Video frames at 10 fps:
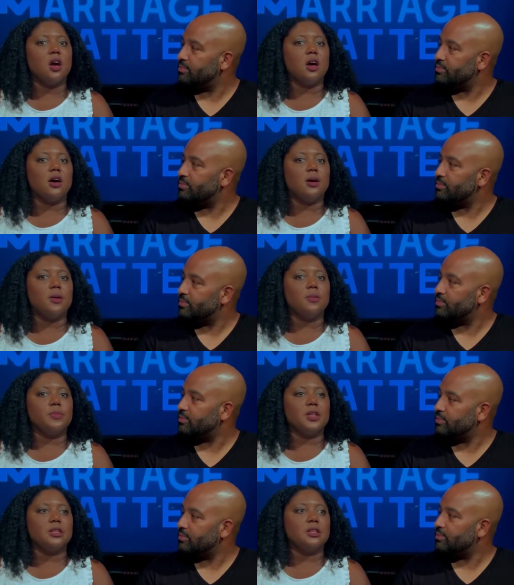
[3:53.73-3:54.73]

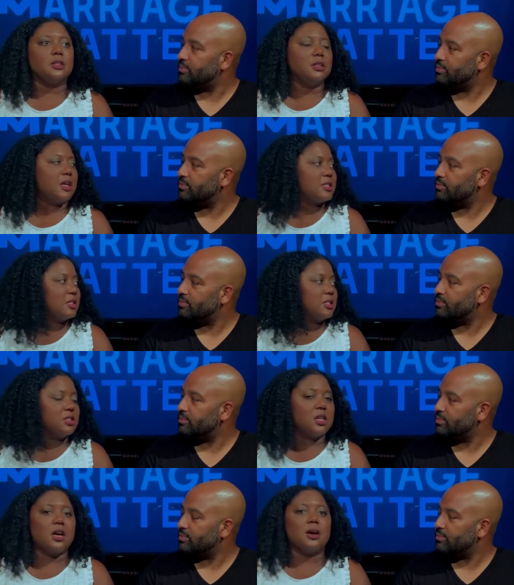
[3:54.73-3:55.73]
Speaker 1: Um, they did an excellent
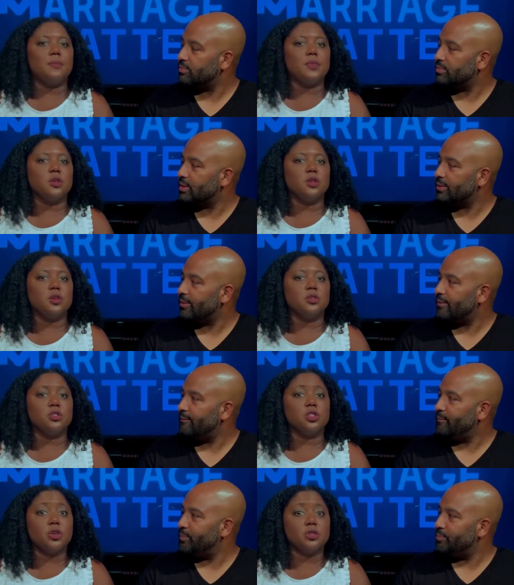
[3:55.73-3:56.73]
job. You know, the
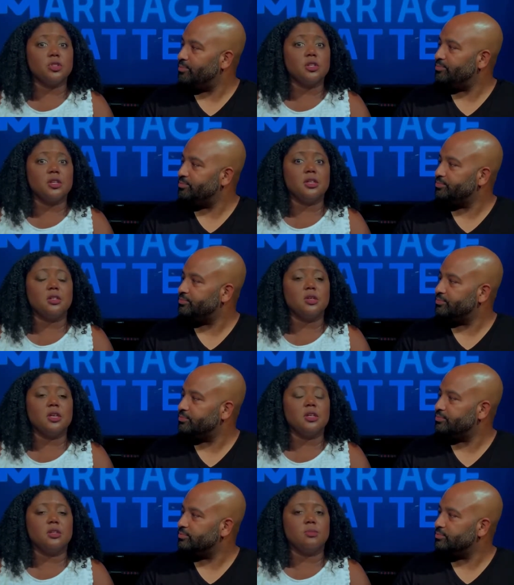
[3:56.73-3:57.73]
church did
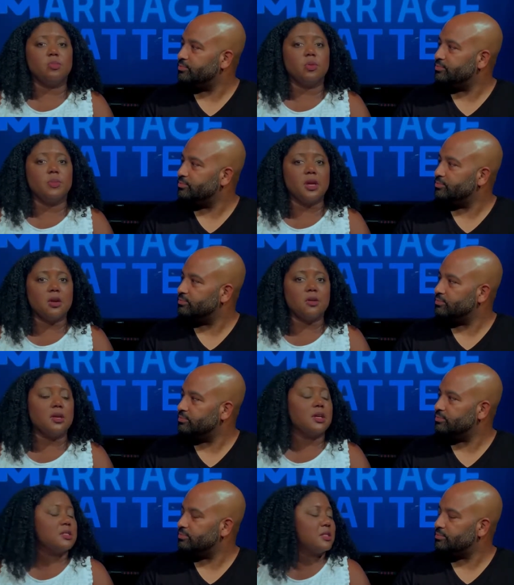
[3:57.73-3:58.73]
in
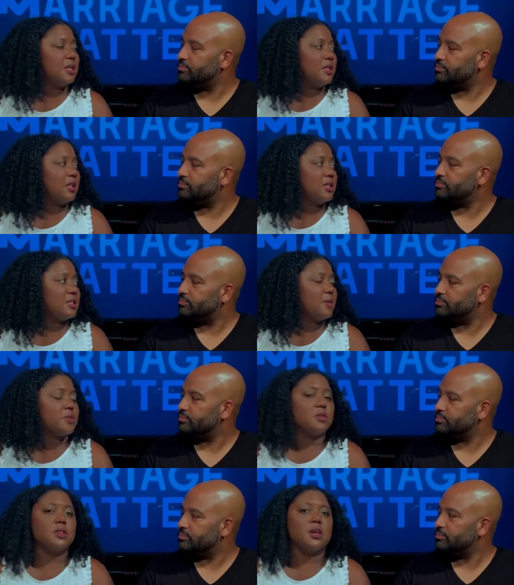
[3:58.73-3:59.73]
preparing and setting things up
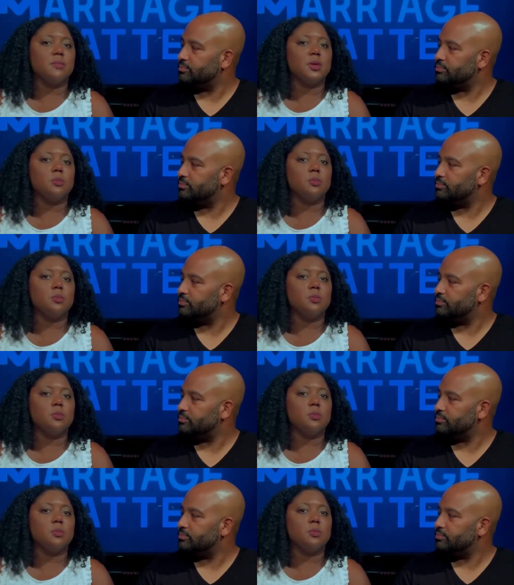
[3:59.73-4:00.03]
so that